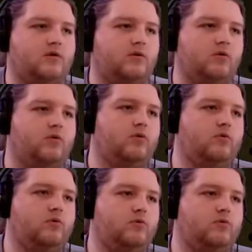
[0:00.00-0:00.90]

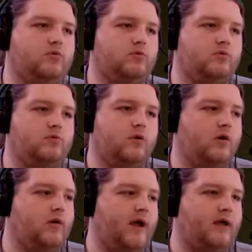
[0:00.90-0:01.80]
Ooh.
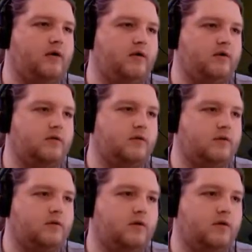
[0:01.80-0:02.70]
Oh, hey.
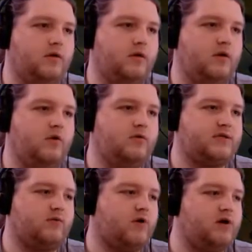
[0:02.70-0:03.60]
Oh, is
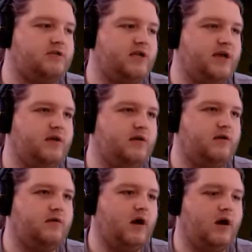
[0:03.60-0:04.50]
that raw steak?
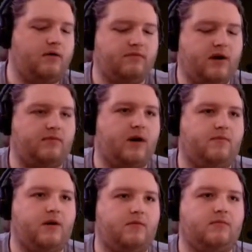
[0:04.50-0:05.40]
Om nom
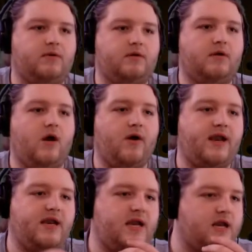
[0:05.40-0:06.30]
nom nom. Oh, I
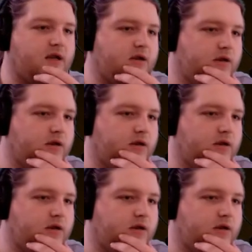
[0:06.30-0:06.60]
didn't eat it.